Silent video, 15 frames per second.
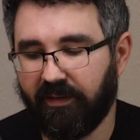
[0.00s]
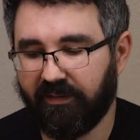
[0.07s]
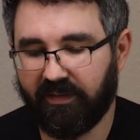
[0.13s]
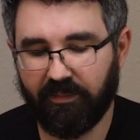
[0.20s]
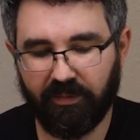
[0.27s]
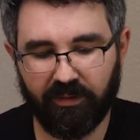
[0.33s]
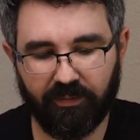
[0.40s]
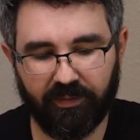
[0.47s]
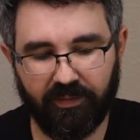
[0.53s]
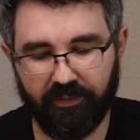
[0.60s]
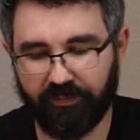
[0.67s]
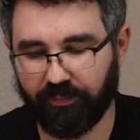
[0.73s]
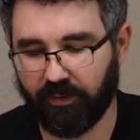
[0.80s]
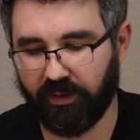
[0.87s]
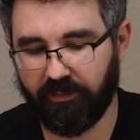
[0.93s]
Similar with
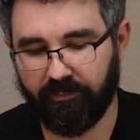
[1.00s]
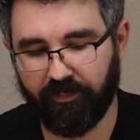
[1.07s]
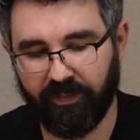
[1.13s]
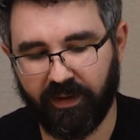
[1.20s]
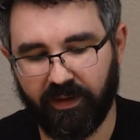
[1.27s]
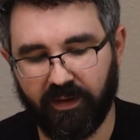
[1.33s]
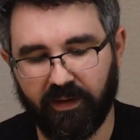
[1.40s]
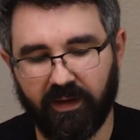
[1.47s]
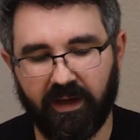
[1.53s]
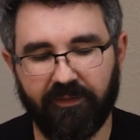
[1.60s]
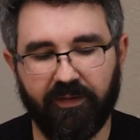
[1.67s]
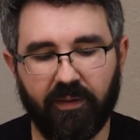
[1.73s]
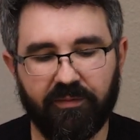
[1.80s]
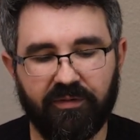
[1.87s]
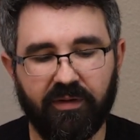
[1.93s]
this one,
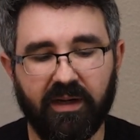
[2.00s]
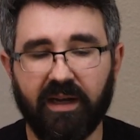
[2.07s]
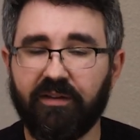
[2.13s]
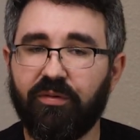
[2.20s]
if I'm shooting